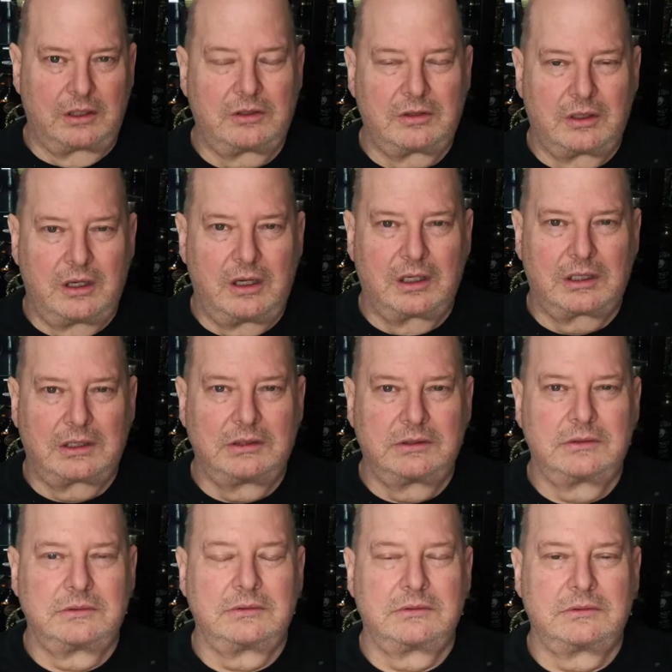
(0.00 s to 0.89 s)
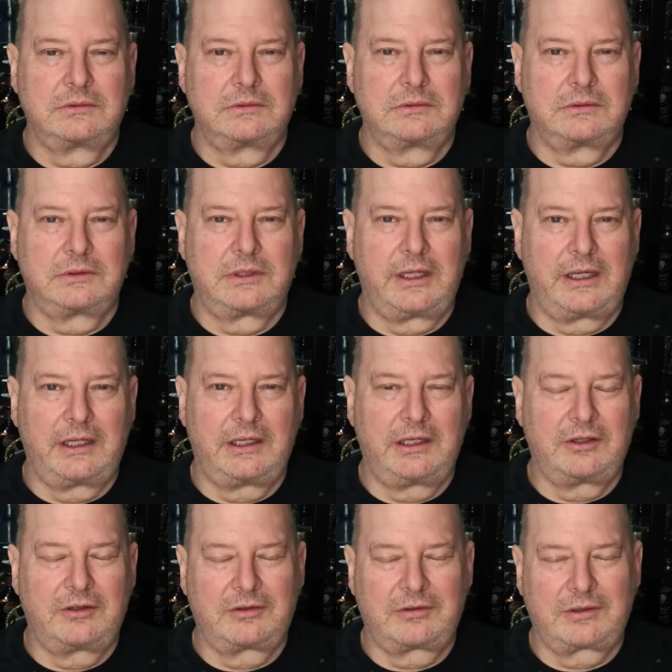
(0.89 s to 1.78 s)
talk, then
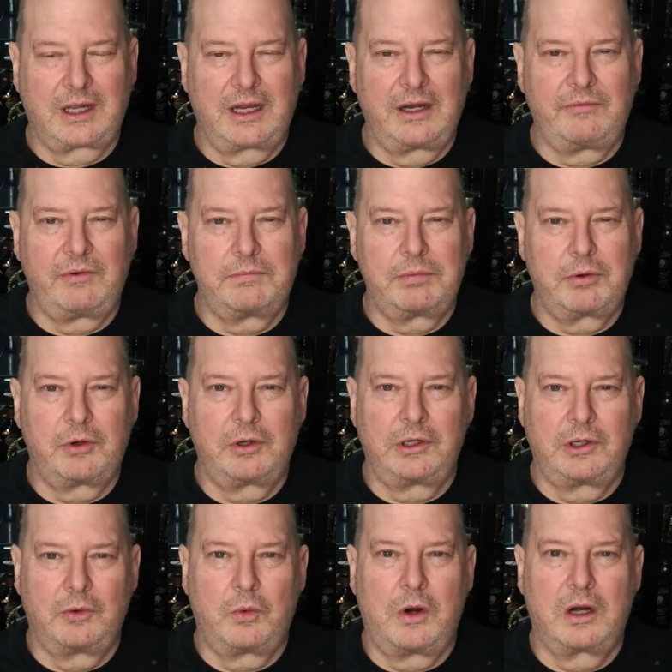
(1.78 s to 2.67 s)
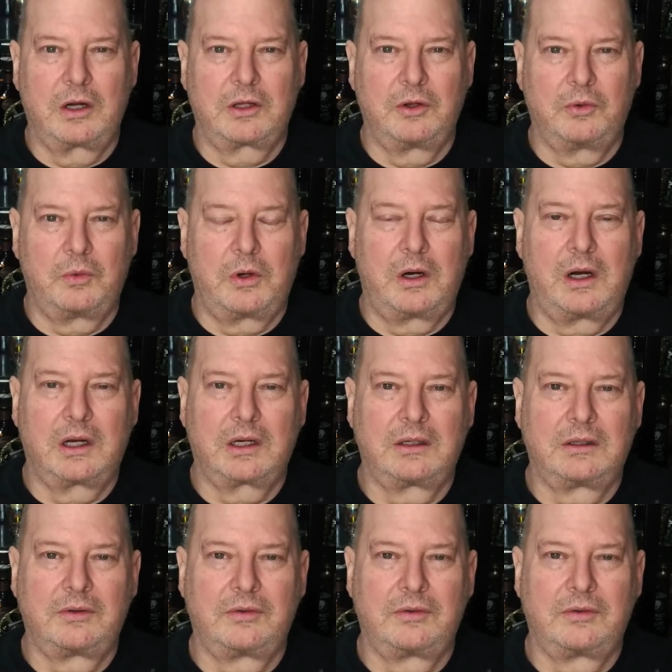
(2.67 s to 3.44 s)
it's kind of important to walk the walk.